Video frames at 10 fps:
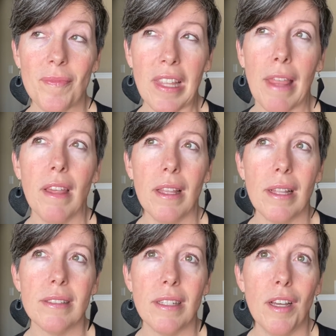I think
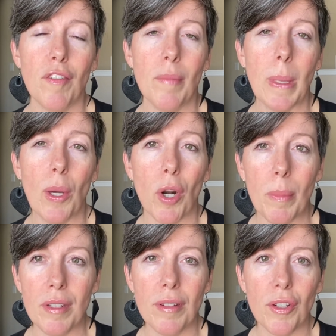that's enough of me
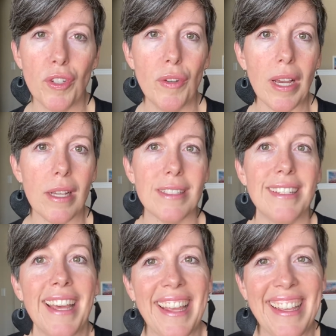harping on you guys
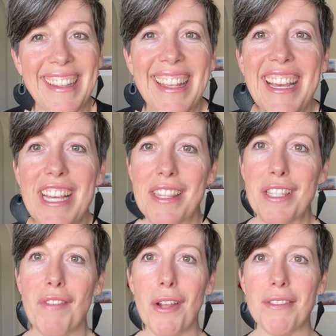today. This
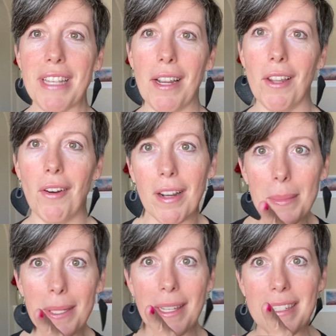video is kind of long. I'm
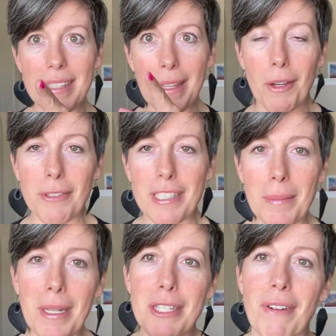looking, it's like 13
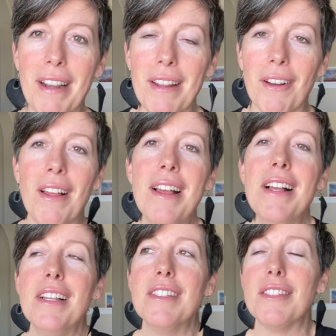minutes right now.
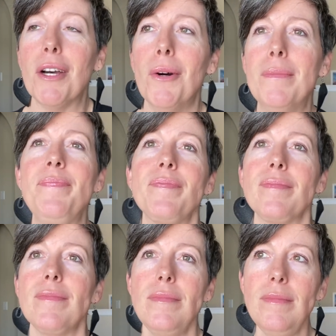So,
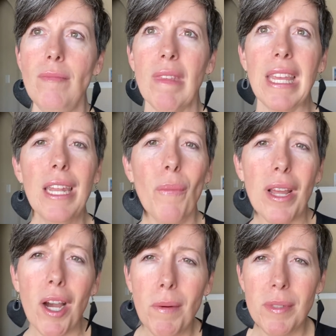anyway,
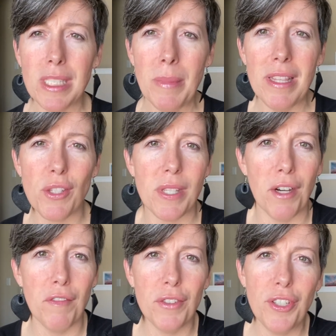I hope some of this was
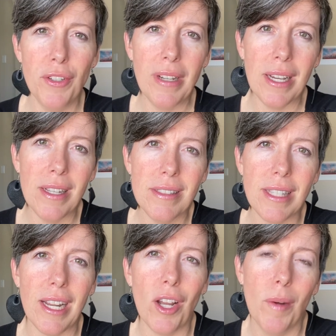helpful to you guys,
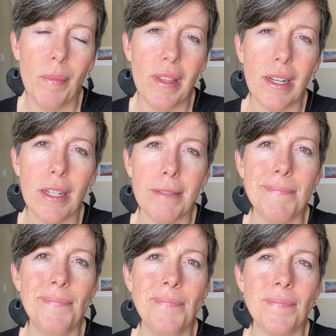and I hope that
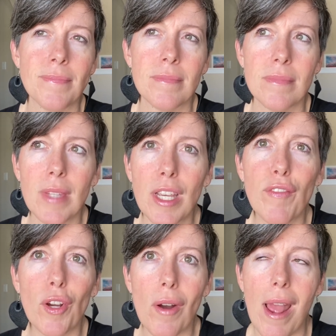if
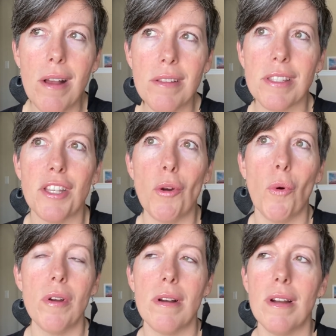your house is in
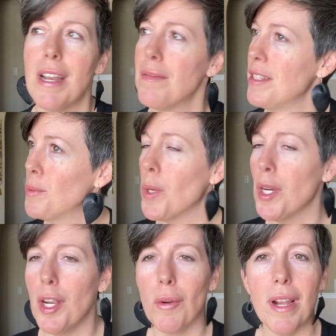order and everything's
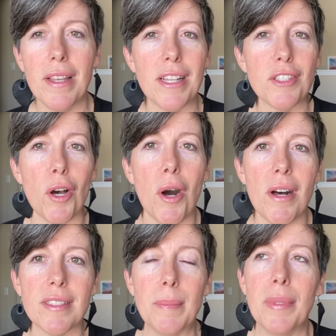working great, that's awesome.